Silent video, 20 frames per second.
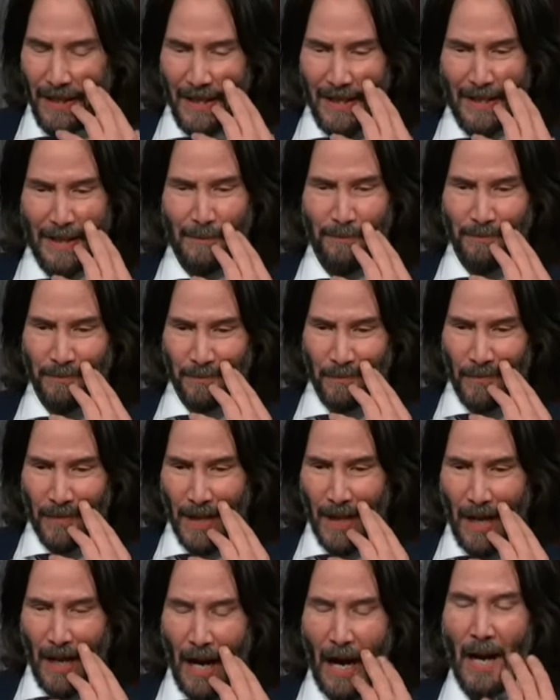Um,
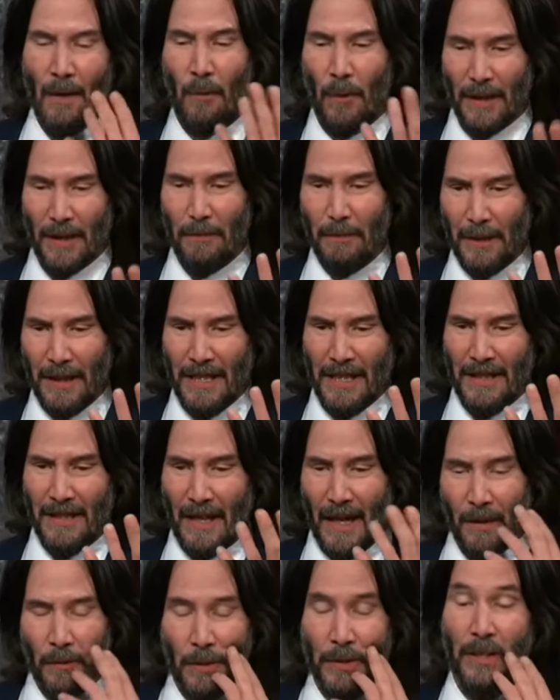what? I want to
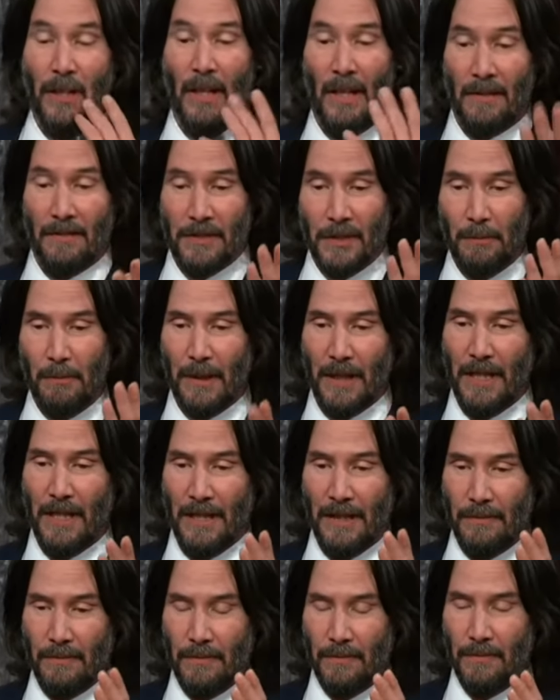play. I would love to
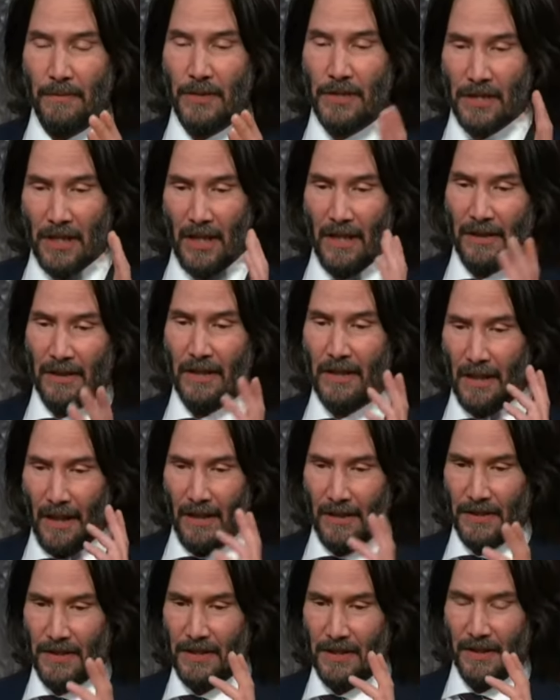play John
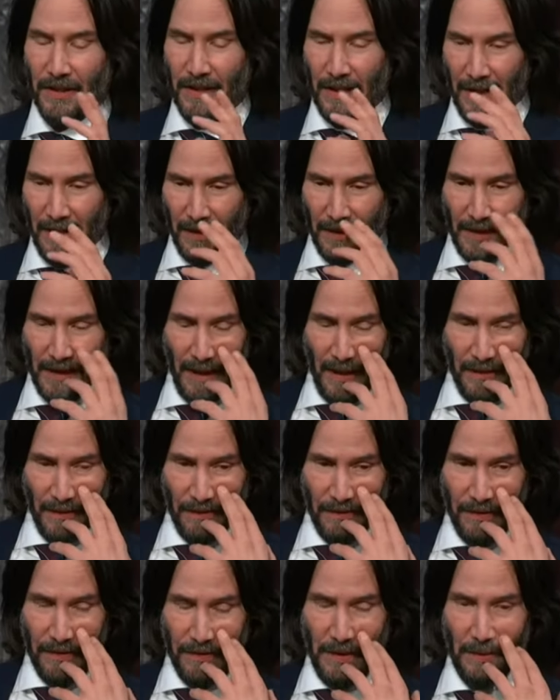Constantine again
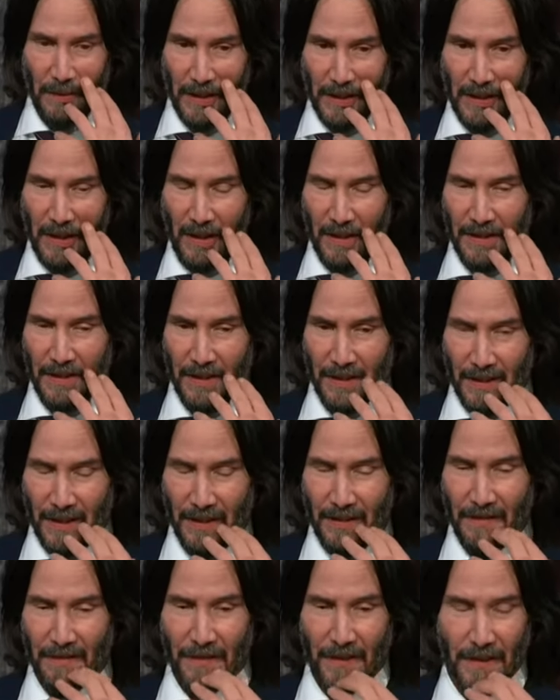from the Constantine.